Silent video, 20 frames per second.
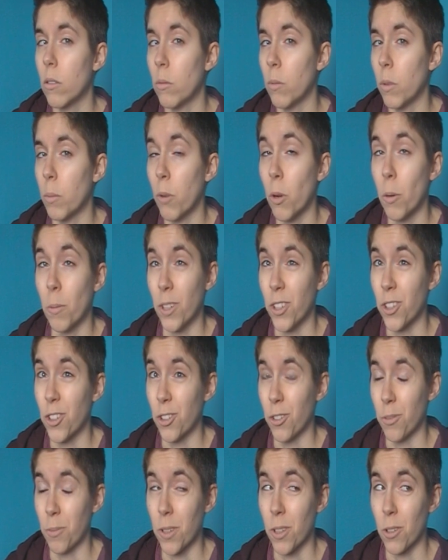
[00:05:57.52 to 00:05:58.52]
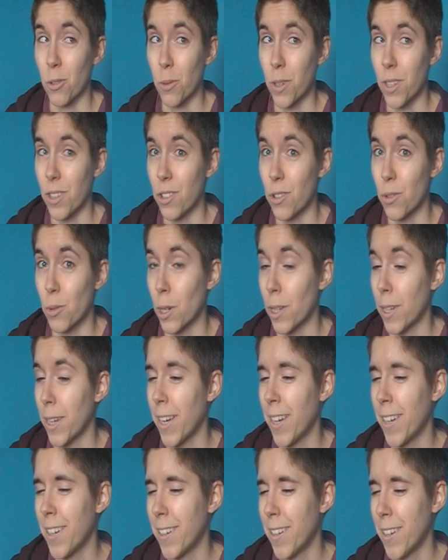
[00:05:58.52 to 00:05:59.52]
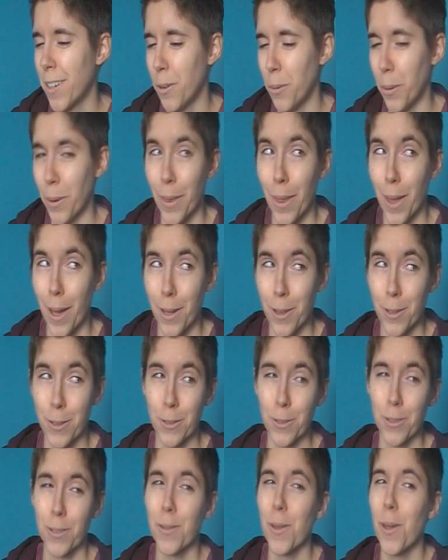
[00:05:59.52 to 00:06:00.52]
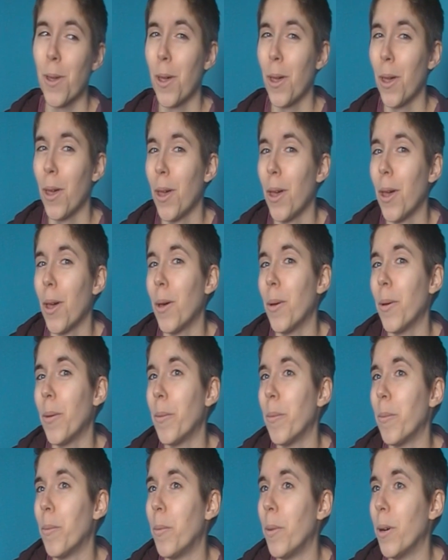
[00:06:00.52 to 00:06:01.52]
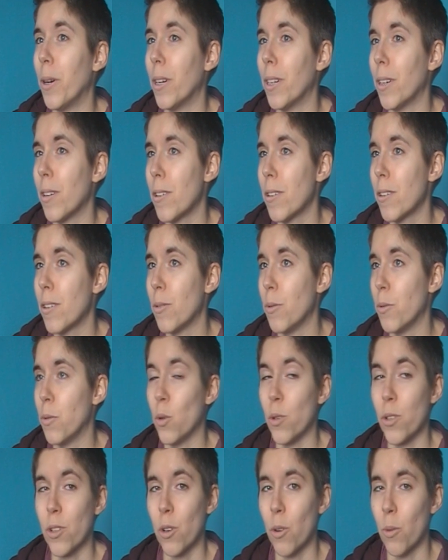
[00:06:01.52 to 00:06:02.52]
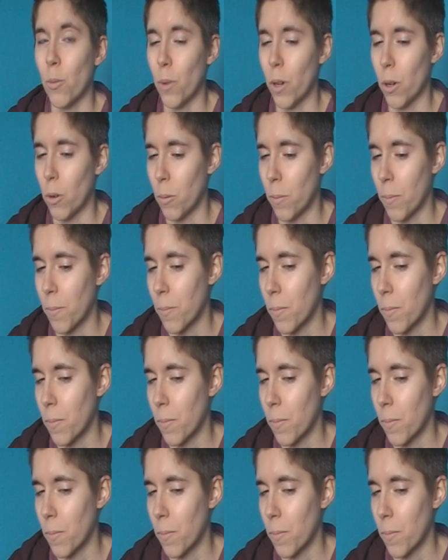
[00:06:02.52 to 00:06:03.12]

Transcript: We probably should have been twins, really. We were that close. But we've always gotten well.